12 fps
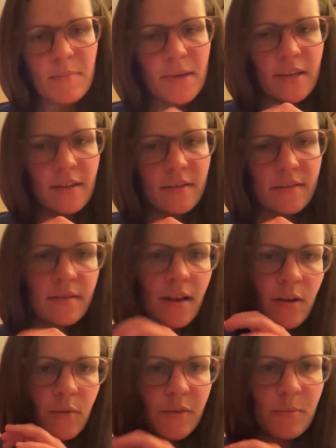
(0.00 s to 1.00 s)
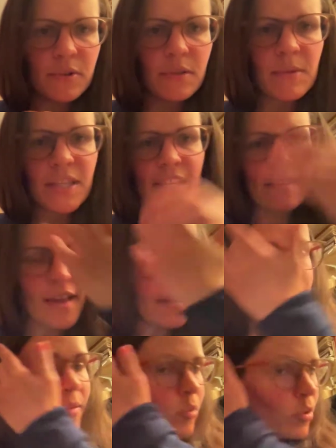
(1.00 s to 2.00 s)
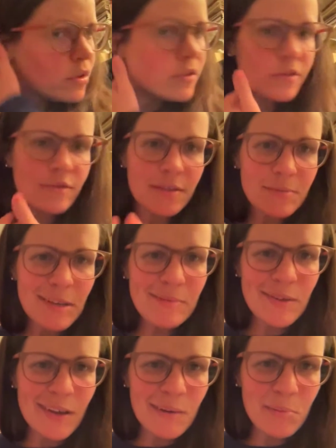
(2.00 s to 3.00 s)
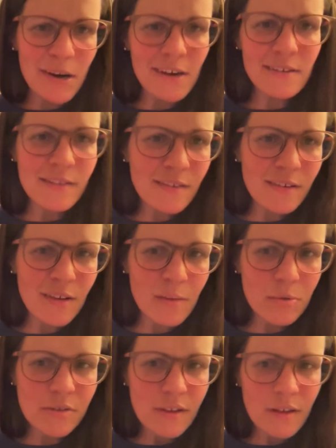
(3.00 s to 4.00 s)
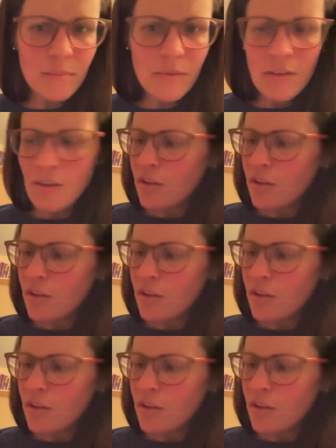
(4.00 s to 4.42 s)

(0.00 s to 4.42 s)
but he's not always put them in the exact same order, so sometimes you got to practice it a couple times.